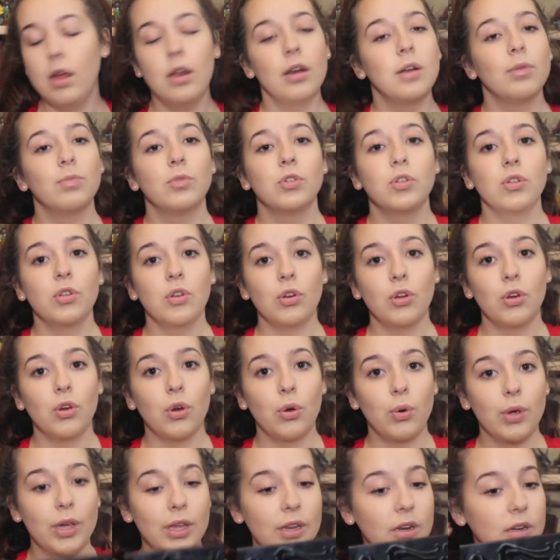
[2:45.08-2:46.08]
And I'm just going to
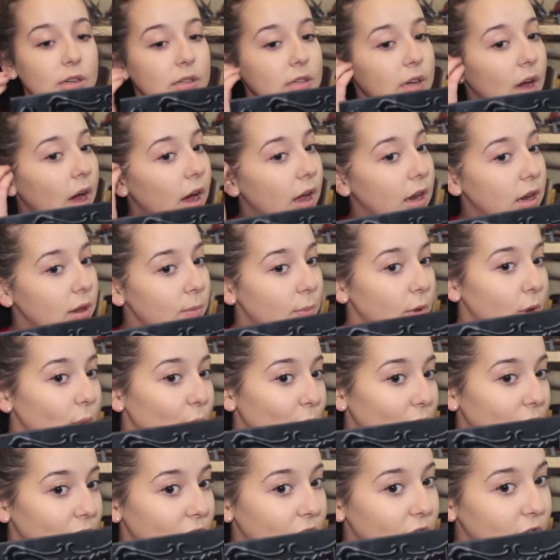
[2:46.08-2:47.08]
go in a tiny
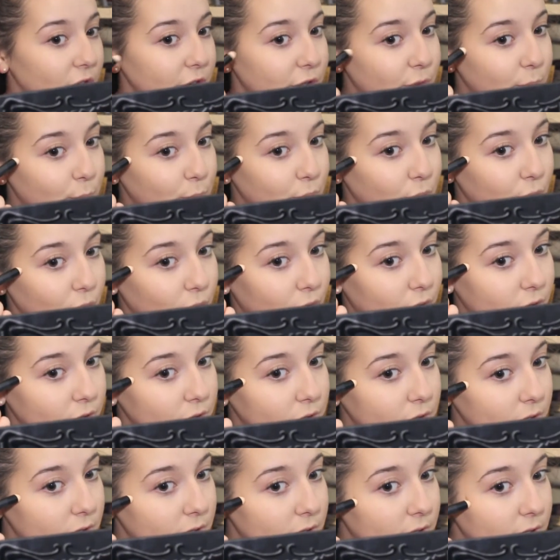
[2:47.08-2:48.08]
bit with this
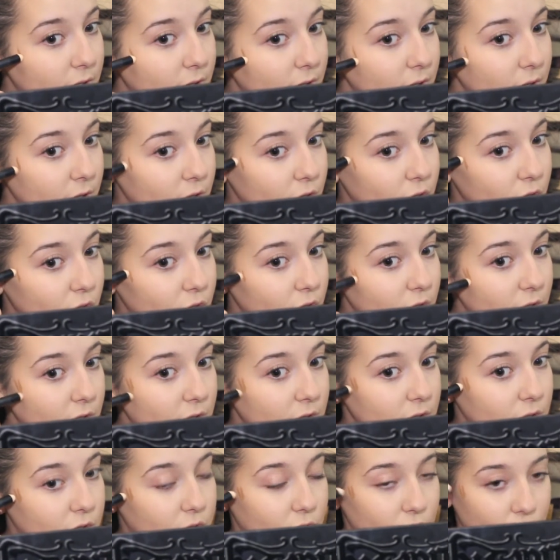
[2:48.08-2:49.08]
bronze stick
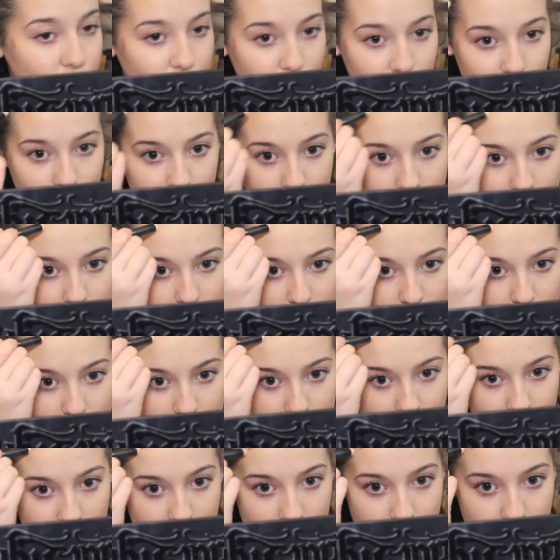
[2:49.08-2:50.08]
just to,
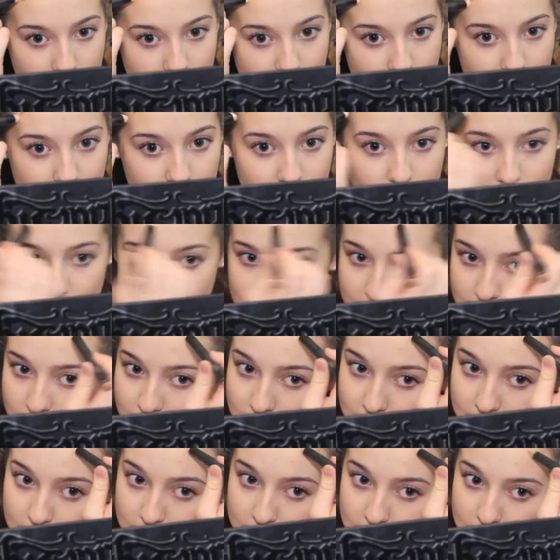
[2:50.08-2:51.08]
you
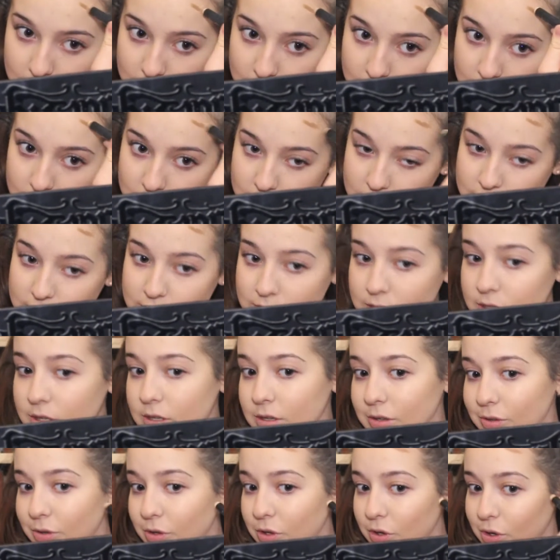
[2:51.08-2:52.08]

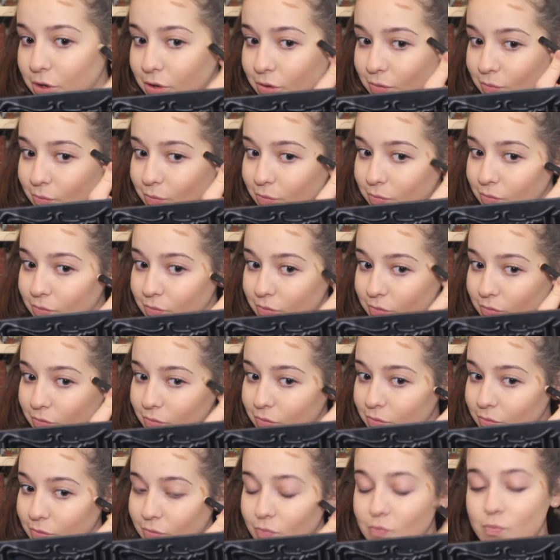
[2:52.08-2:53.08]
know,
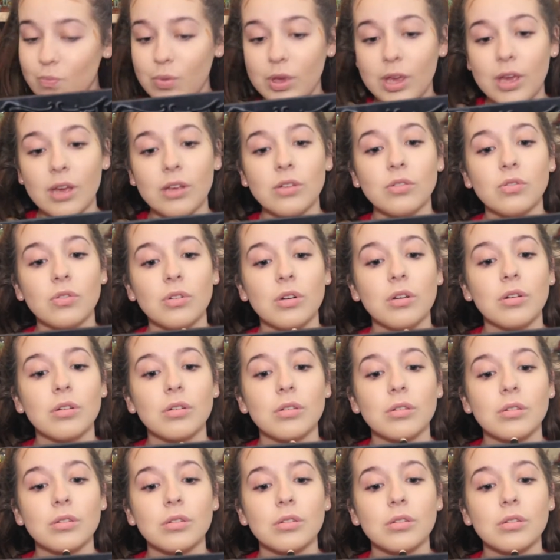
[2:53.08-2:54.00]
be extra.